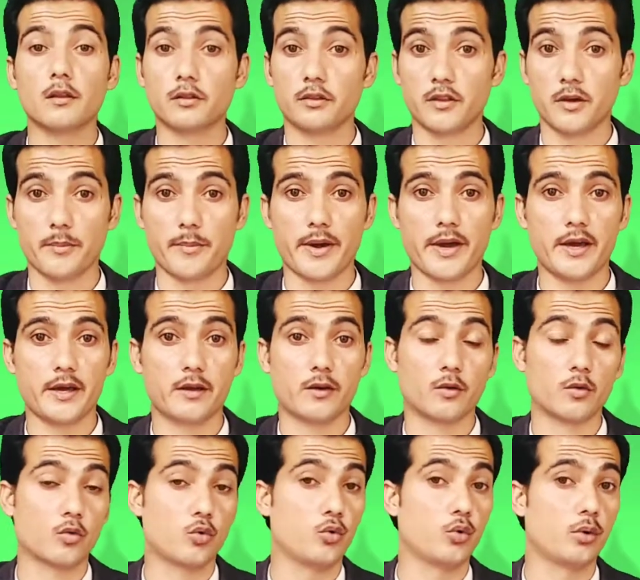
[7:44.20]
The
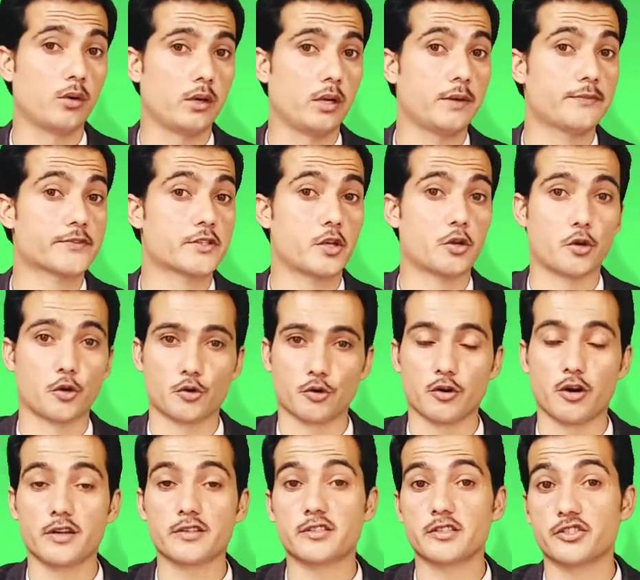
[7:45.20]
man who lives
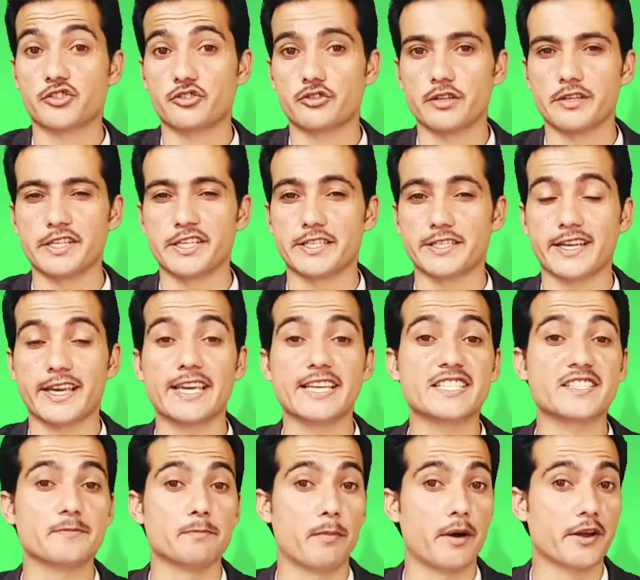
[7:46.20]
across the street
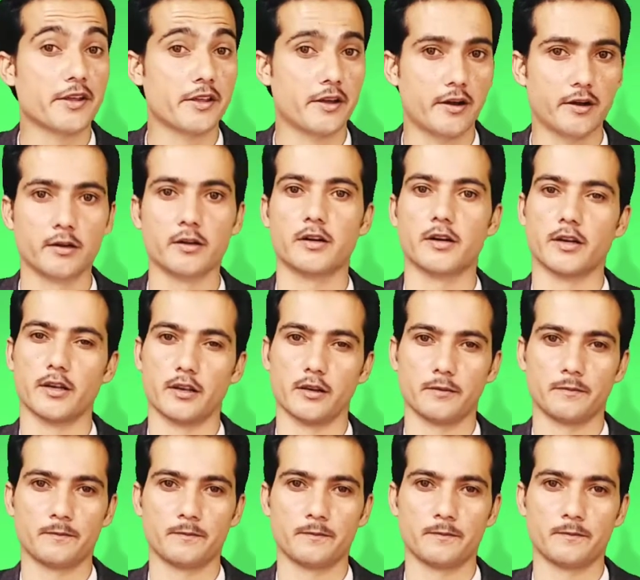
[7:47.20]
is my uncle.